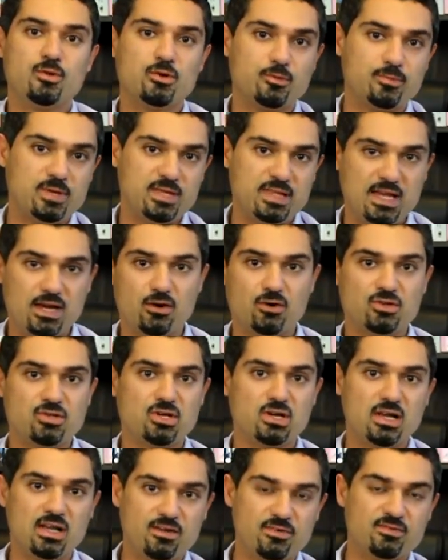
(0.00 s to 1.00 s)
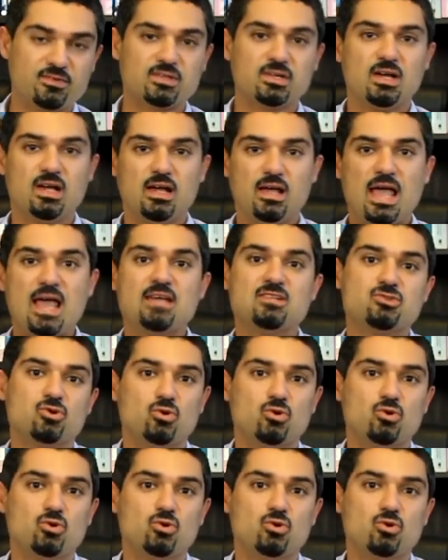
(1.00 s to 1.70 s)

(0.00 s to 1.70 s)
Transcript: It'll be there on your left and